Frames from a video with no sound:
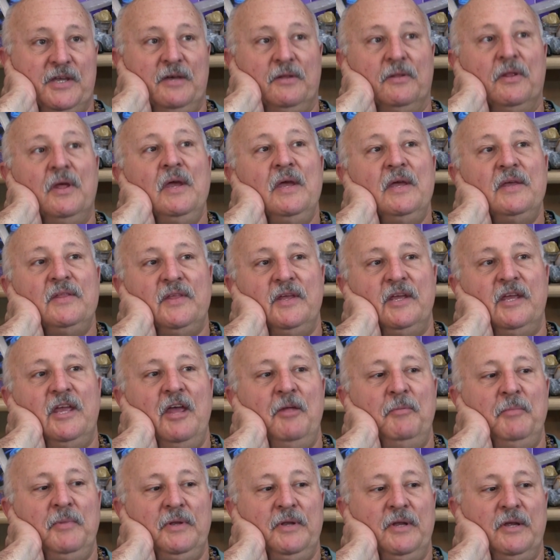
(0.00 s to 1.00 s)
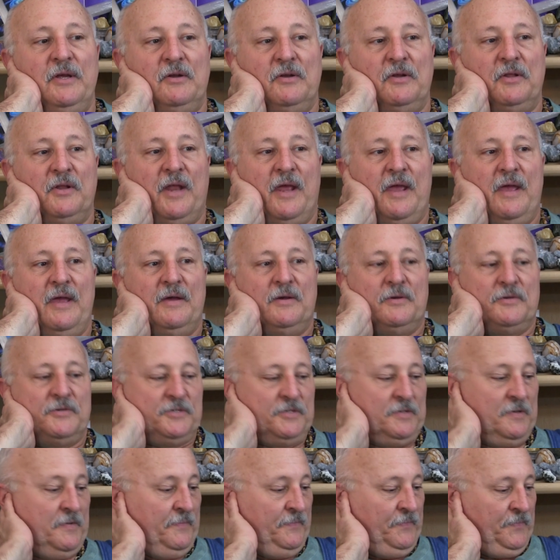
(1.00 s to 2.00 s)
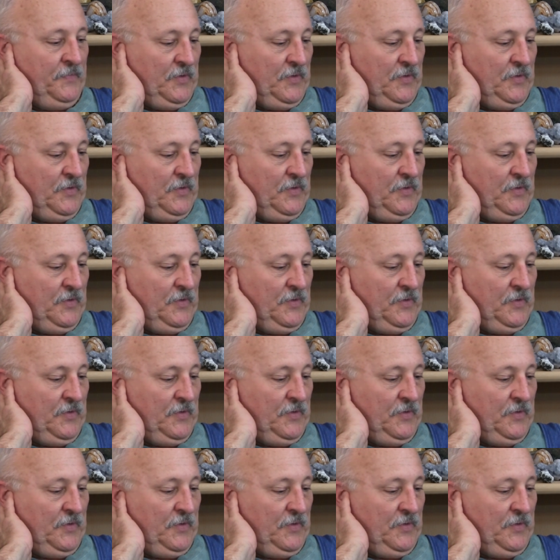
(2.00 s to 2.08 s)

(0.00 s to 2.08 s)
Hell, they came in here to the house.